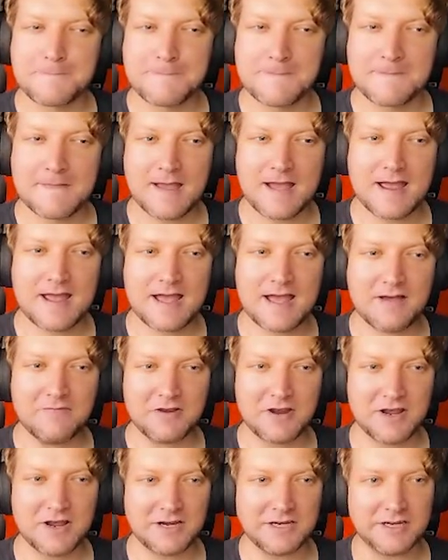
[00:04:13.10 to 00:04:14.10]
I have
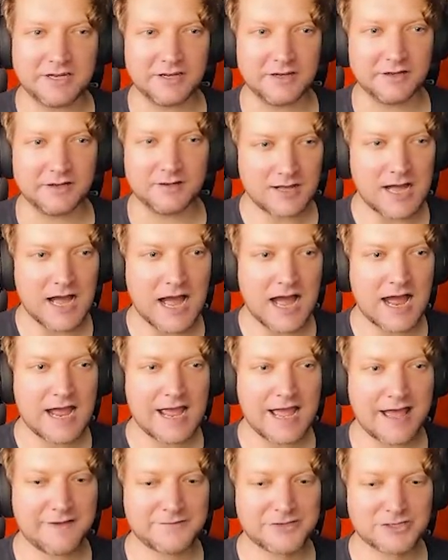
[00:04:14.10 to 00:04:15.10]
an idea. I
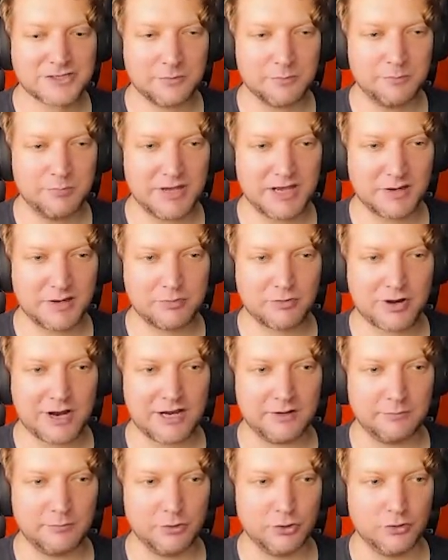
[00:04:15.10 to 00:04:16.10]
have some big
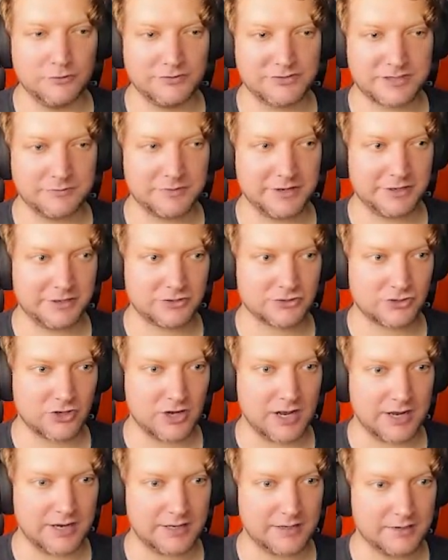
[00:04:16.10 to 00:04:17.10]
brain moves I'm gonna
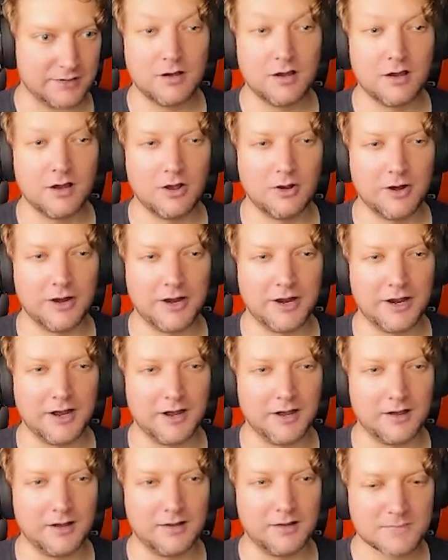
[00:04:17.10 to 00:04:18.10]
try. Oh,
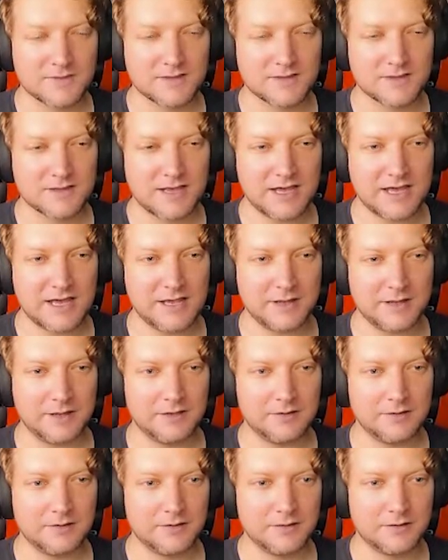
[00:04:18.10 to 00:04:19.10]
yeah. Hey.
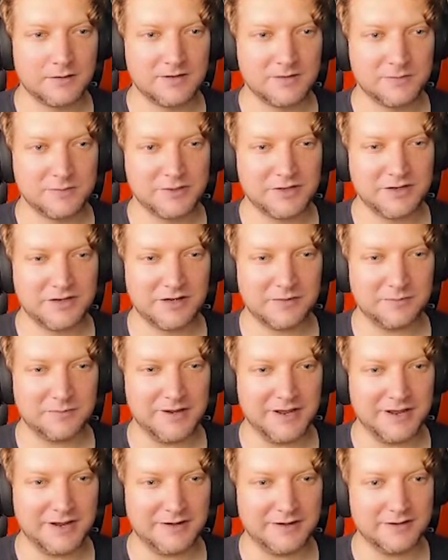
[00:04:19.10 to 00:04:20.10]
Peanut
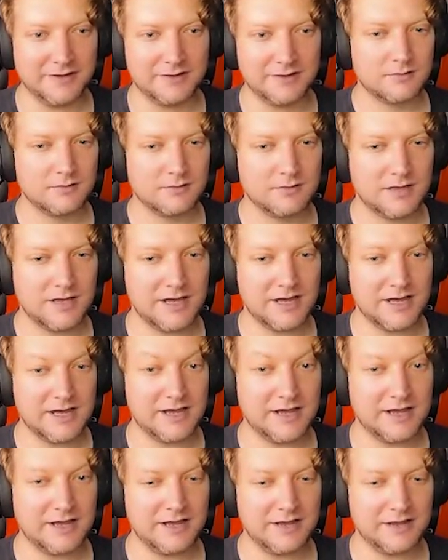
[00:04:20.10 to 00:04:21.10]
Man.
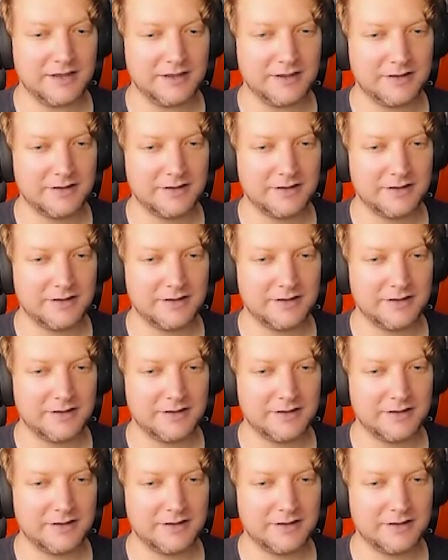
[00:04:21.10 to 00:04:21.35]
Hey,